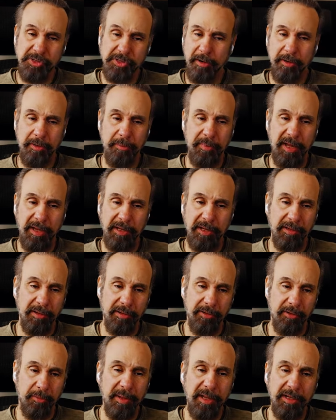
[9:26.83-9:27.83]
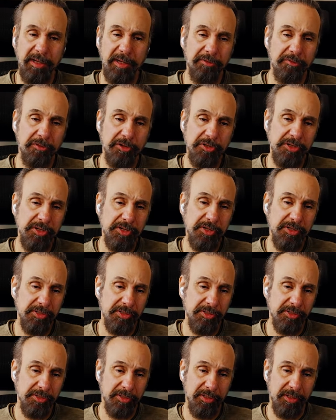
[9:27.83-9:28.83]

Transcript: are the main differences.